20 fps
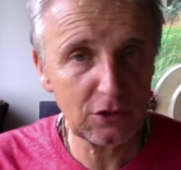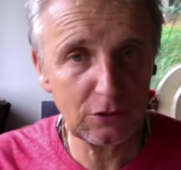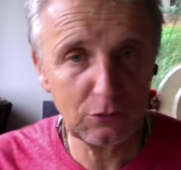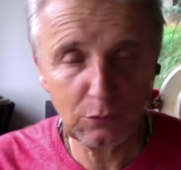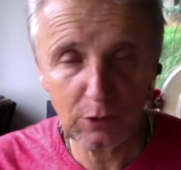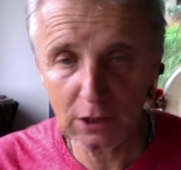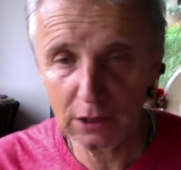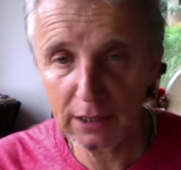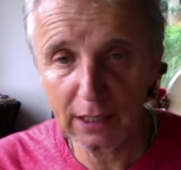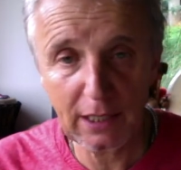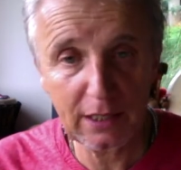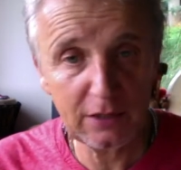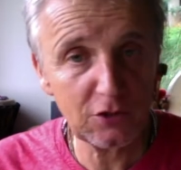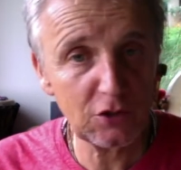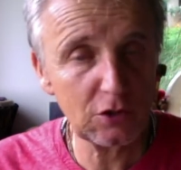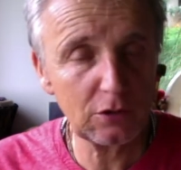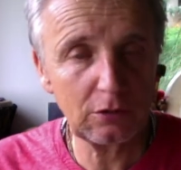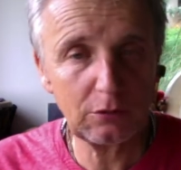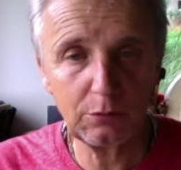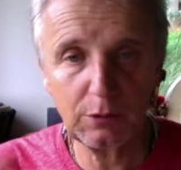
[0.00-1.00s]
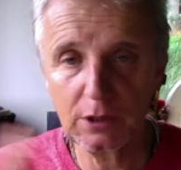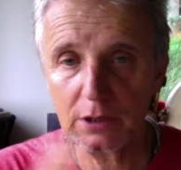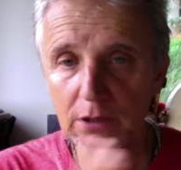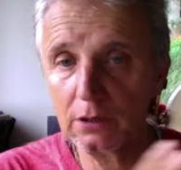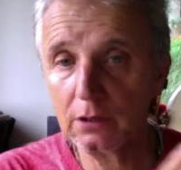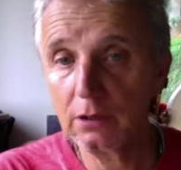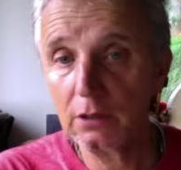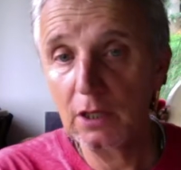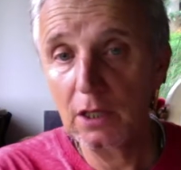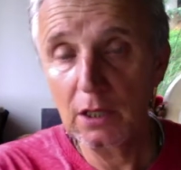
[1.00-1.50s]
But now they're saying
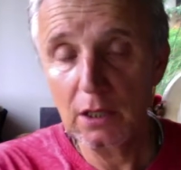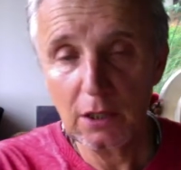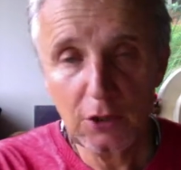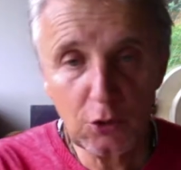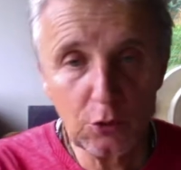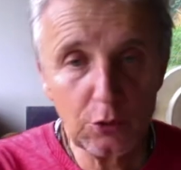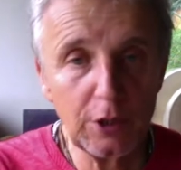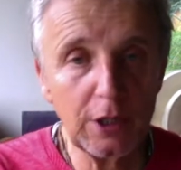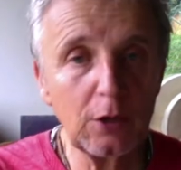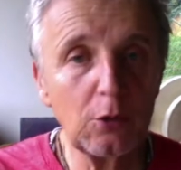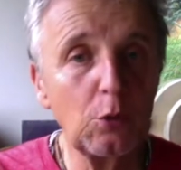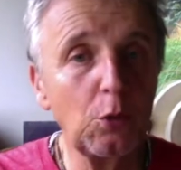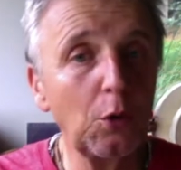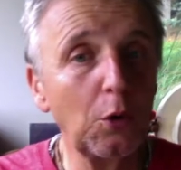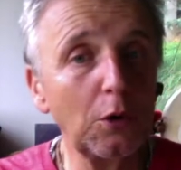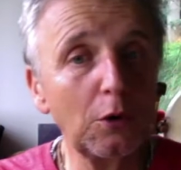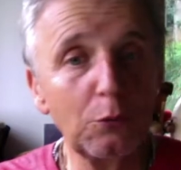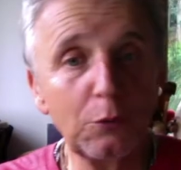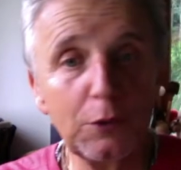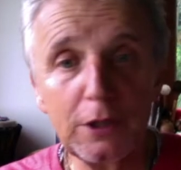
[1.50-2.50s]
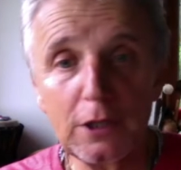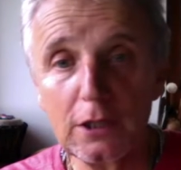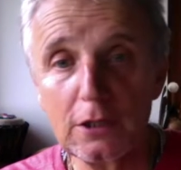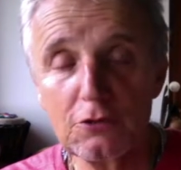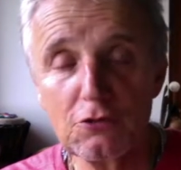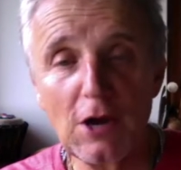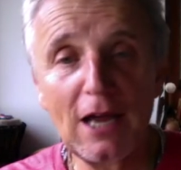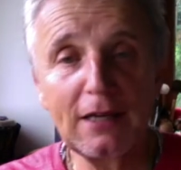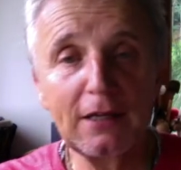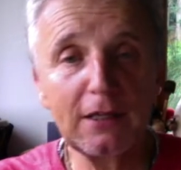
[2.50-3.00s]
this heart light is
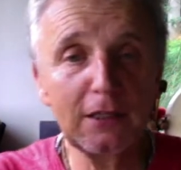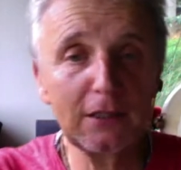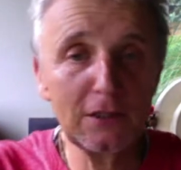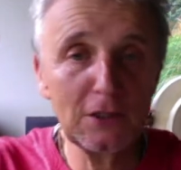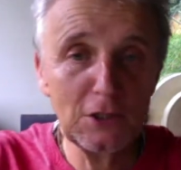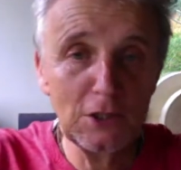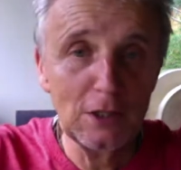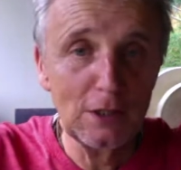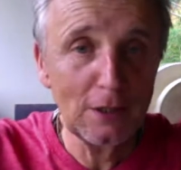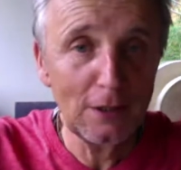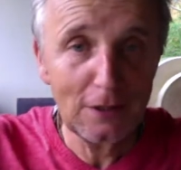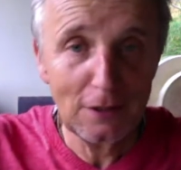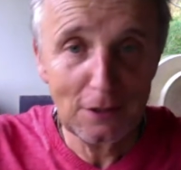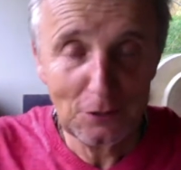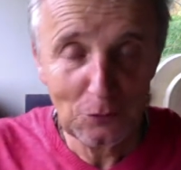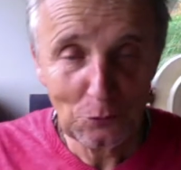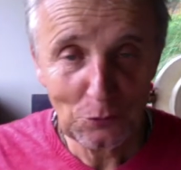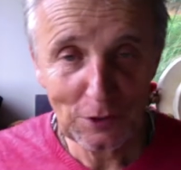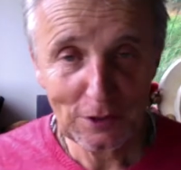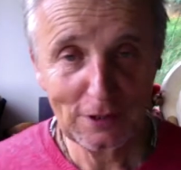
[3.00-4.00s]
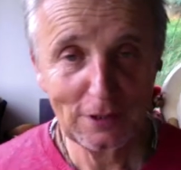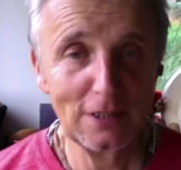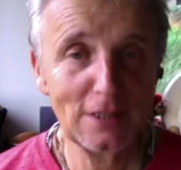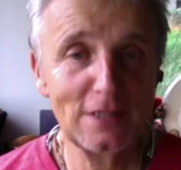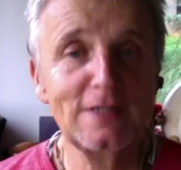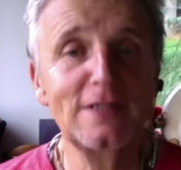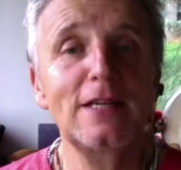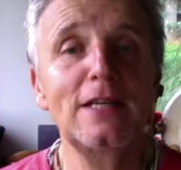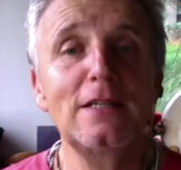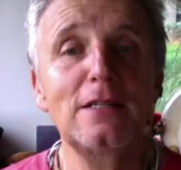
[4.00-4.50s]
really helping us to
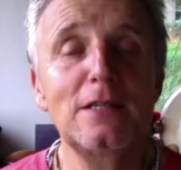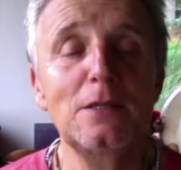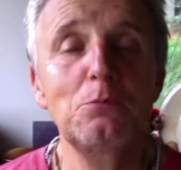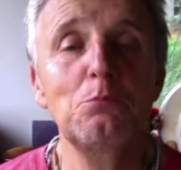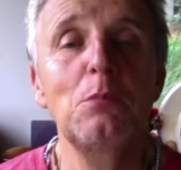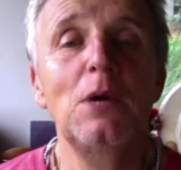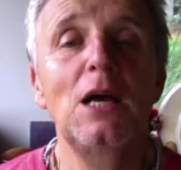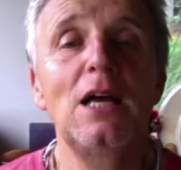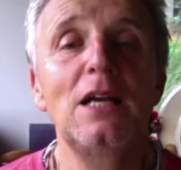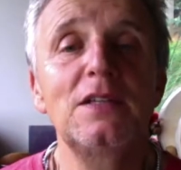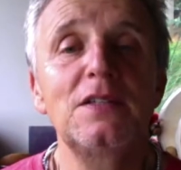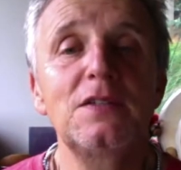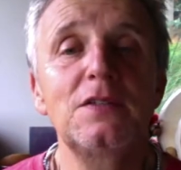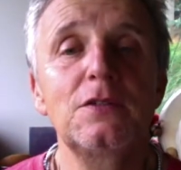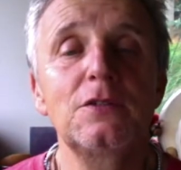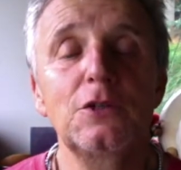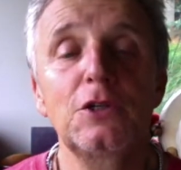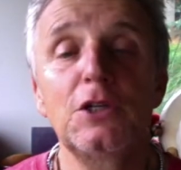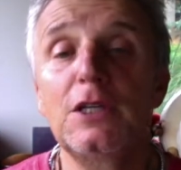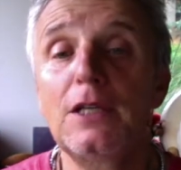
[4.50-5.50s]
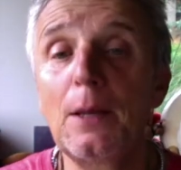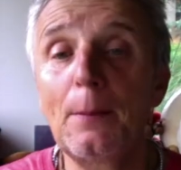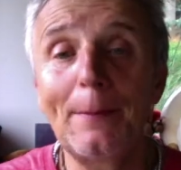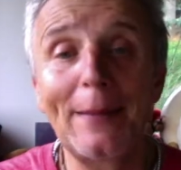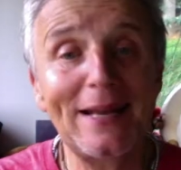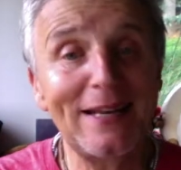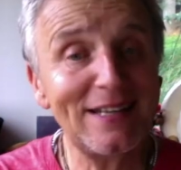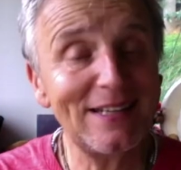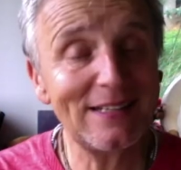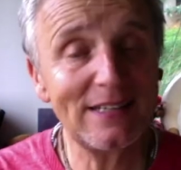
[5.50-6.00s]
find our
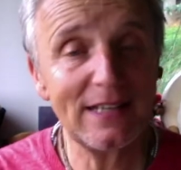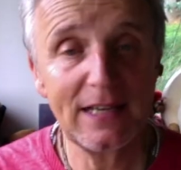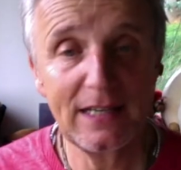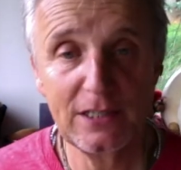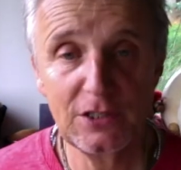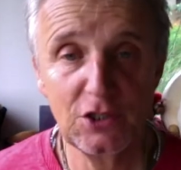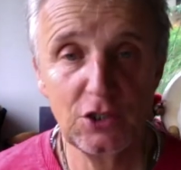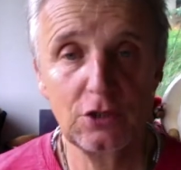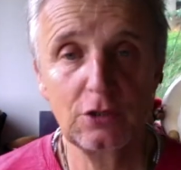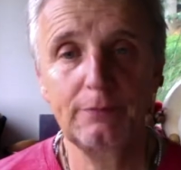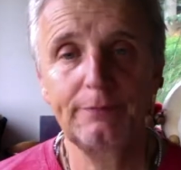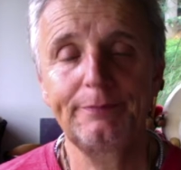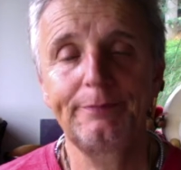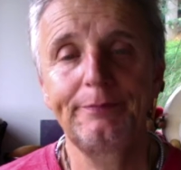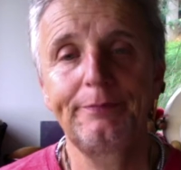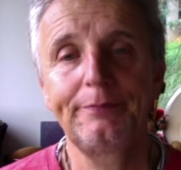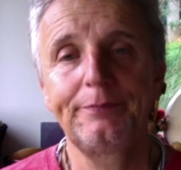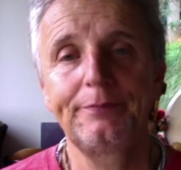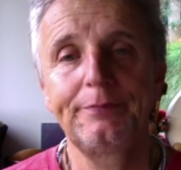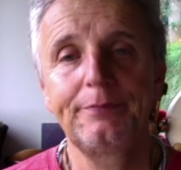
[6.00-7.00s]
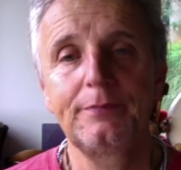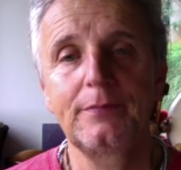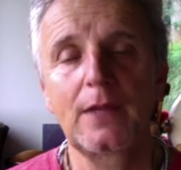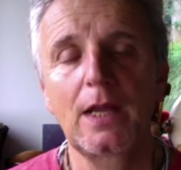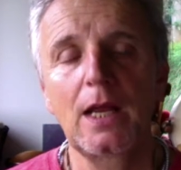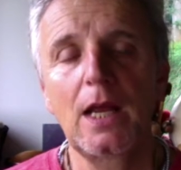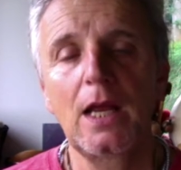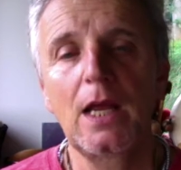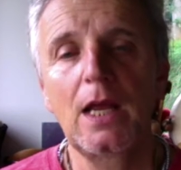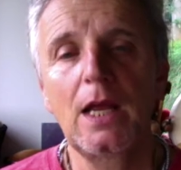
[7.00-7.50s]
heart song and our
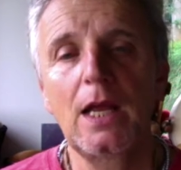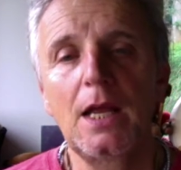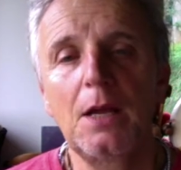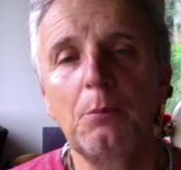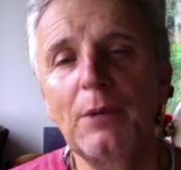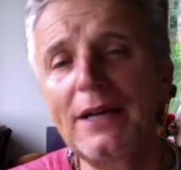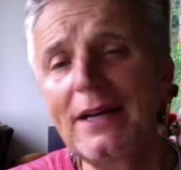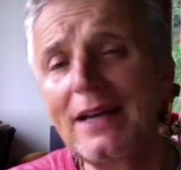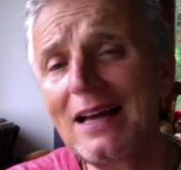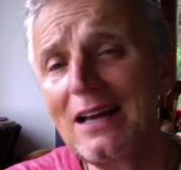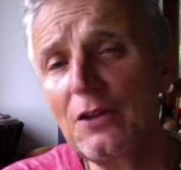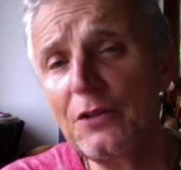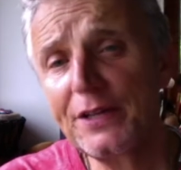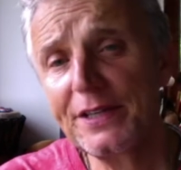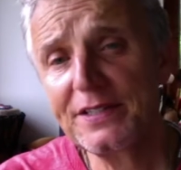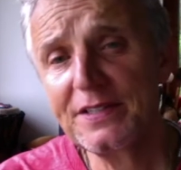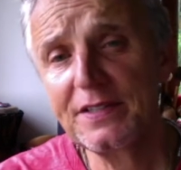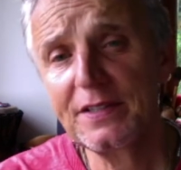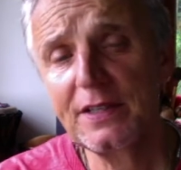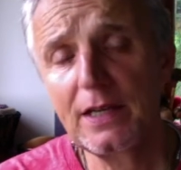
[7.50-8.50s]
heart rhythms.